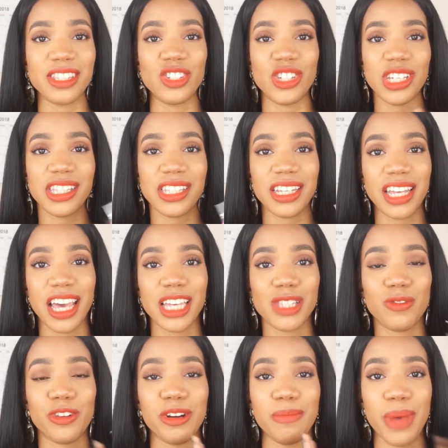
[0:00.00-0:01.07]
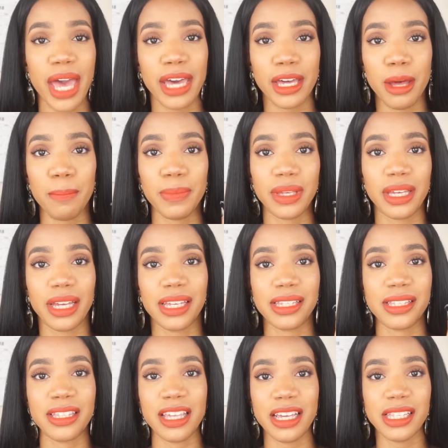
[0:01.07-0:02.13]
just in case for a backup because
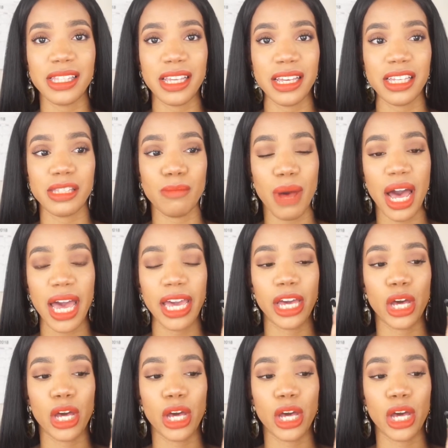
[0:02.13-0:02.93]
this is my